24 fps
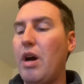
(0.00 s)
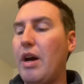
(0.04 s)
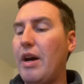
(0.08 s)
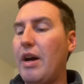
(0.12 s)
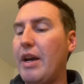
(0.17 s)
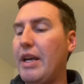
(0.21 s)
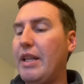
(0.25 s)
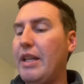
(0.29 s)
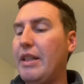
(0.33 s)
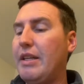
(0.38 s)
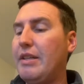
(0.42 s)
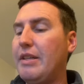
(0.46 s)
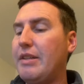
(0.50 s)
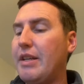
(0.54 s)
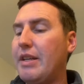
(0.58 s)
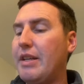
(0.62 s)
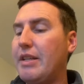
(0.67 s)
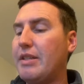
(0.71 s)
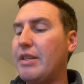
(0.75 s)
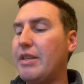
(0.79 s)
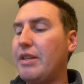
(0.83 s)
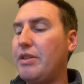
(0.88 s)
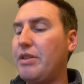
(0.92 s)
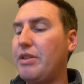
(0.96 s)
In this
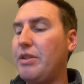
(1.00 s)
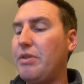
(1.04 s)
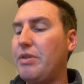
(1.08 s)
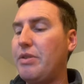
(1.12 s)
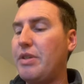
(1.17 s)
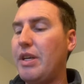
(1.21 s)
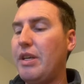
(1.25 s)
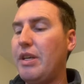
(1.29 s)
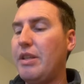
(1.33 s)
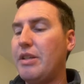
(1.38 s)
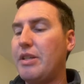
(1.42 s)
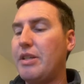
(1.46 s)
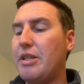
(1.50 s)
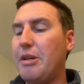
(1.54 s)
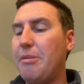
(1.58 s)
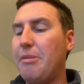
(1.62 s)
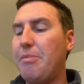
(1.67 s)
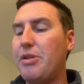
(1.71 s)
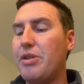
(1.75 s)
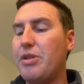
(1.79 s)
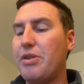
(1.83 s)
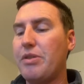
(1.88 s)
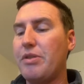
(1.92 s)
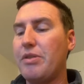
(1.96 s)
instance, you see the
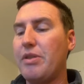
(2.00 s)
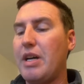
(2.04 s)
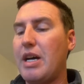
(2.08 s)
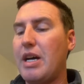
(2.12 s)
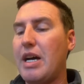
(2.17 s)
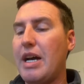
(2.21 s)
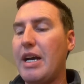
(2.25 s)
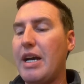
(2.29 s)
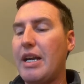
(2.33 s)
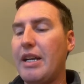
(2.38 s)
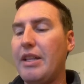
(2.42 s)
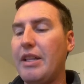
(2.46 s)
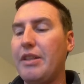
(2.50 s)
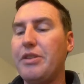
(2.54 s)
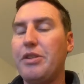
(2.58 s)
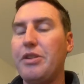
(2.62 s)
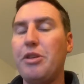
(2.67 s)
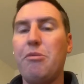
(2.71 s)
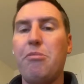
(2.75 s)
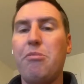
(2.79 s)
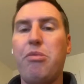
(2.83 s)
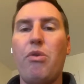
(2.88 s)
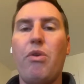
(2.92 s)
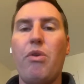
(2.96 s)
temperature line and the
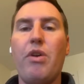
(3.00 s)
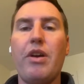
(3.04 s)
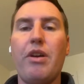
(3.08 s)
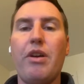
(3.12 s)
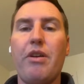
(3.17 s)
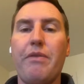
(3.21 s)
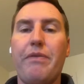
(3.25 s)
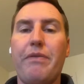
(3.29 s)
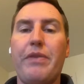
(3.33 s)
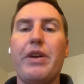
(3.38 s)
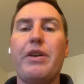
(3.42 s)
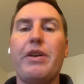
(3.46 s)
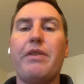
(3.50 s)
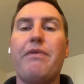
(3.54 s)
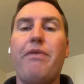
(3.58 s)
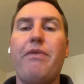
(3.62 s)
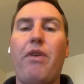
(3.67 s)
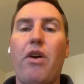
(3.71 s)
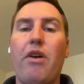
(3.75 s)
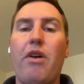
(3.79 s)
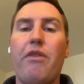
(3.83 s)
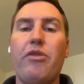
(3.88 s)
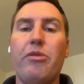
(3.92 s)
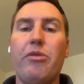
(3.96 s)
dew point are very
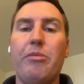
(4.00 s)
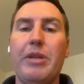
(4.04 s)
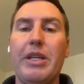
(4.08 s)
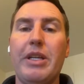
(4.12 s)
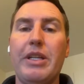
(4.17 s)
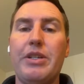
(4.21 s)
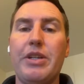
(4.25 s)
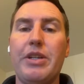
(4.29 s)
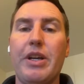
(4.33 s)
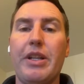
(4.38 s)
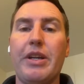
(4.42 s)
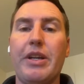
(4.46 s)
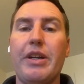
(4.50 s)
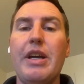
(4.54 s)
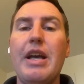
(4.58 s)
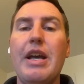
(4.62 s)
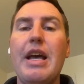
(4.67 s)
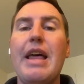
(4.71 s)
far from each other.